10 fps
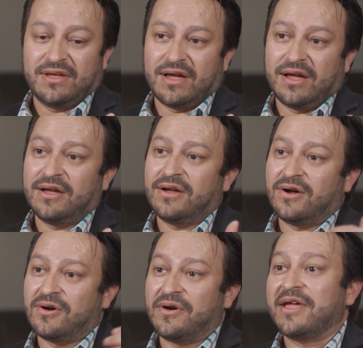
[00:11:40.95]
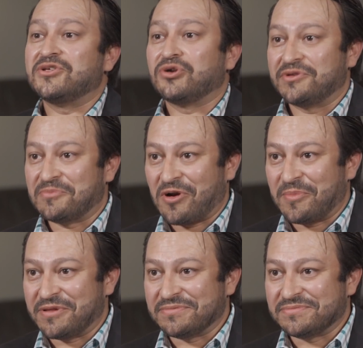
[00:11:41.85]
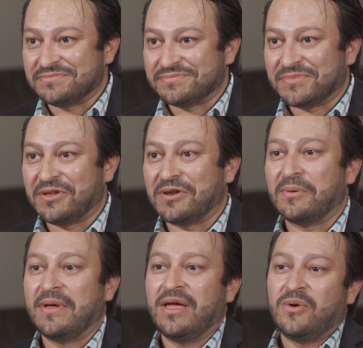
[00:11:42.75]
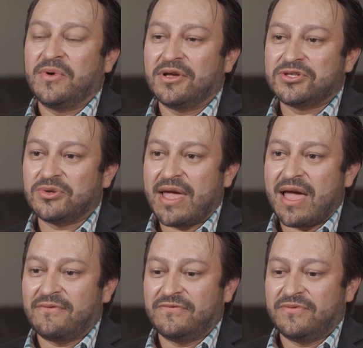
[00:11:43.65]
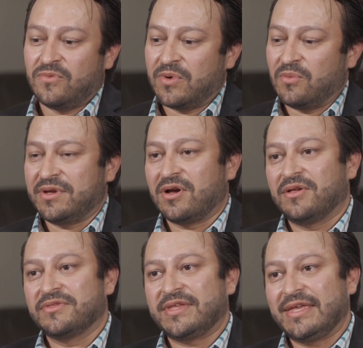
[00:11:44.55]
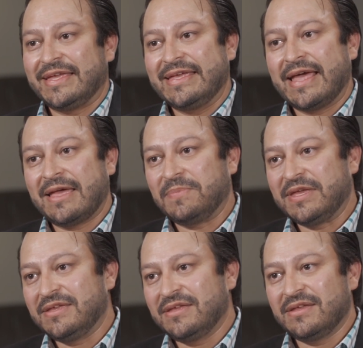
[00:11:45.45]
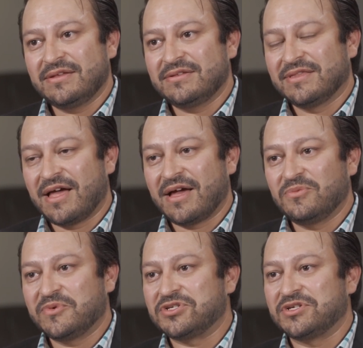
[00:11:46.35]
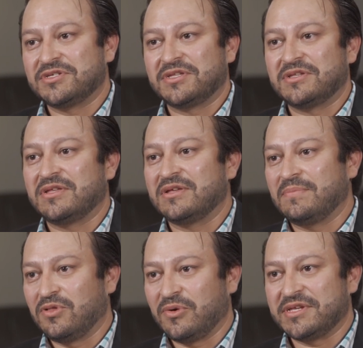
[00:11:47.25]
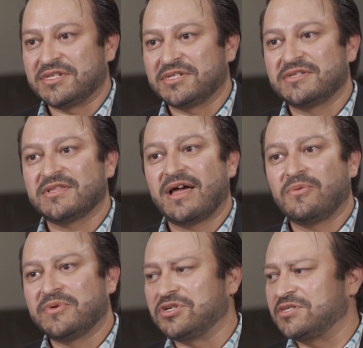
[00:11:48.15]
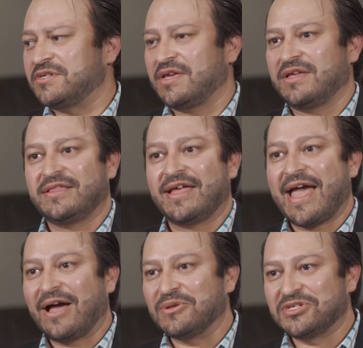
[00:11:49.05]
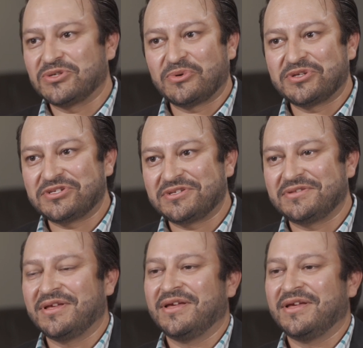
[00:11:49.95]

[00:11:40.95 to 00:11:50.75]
our HR department. You know, we also have what we call the EAP line, which is an employee assistant line, which is an outsourced